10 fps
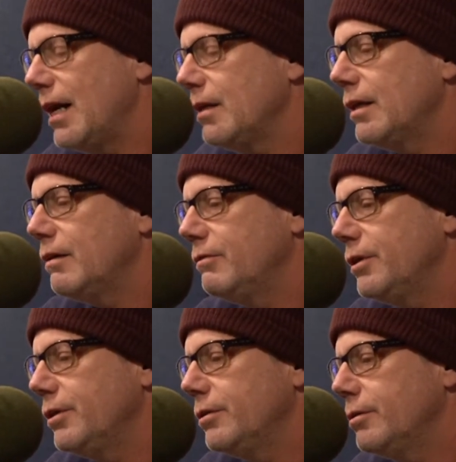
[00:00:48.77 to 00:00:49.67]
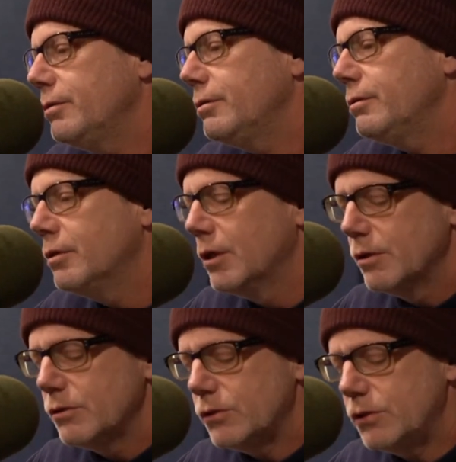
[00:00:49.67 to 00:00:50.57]
I love you.
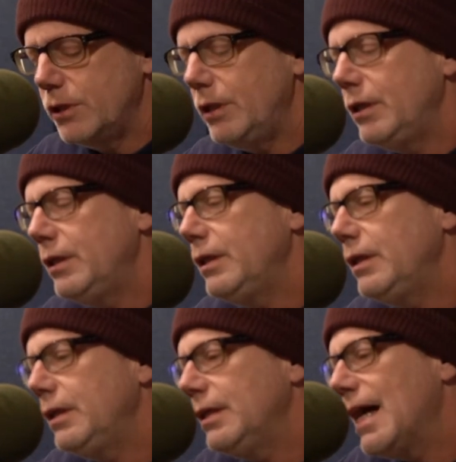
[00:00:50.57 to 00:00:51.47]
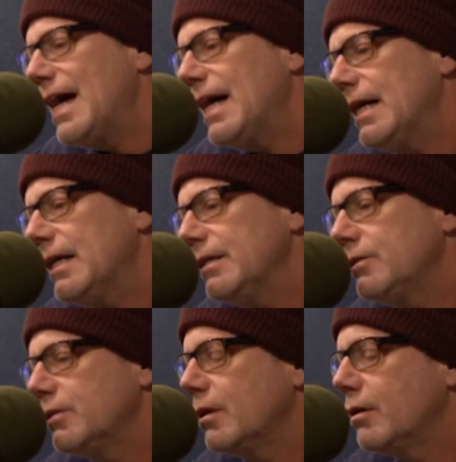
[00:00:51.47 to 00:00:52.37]
See, I
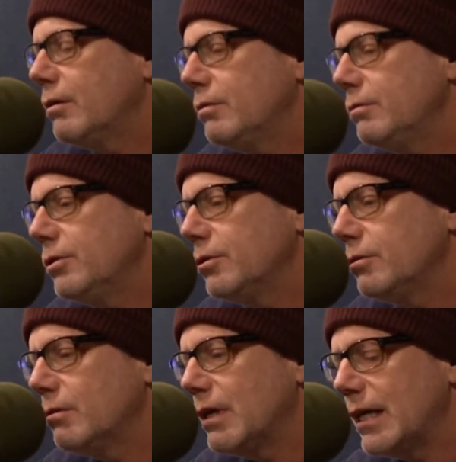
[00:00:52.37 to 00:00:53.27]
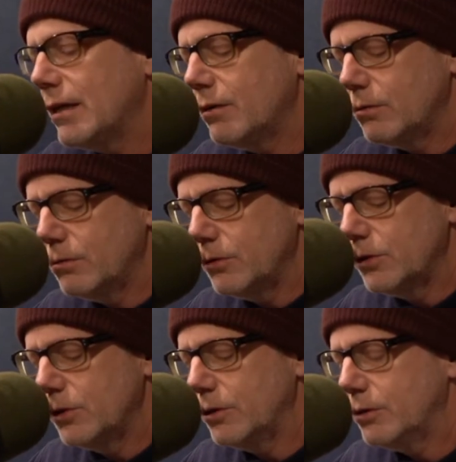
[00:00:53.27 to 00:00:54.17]
told you I
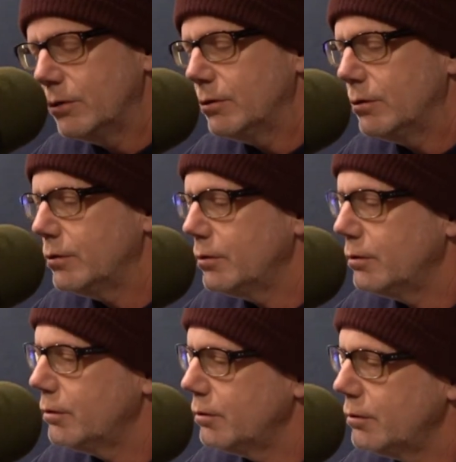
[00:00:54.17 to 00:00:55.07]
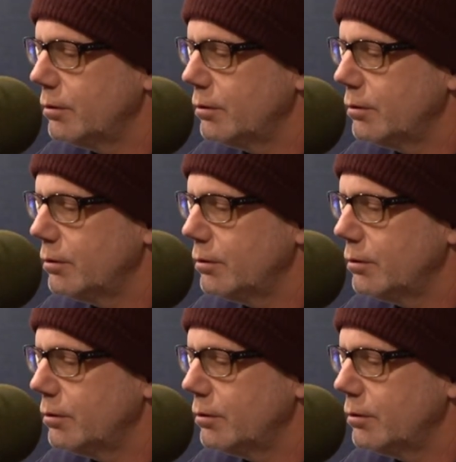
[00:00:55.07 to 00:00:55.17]
was good.